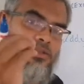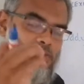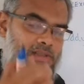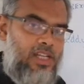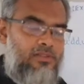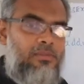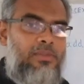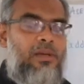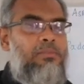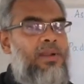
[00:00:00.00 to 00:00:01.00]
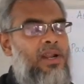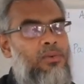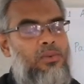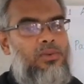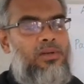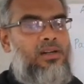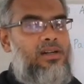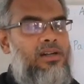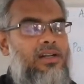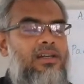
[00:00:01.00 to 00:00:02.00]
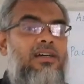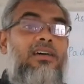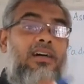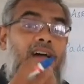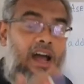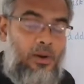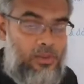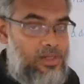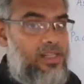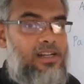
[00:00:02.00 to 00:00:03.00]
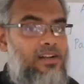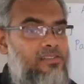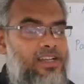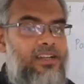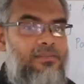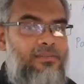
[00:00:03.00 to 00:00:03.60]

So there will be a brown color outer covering.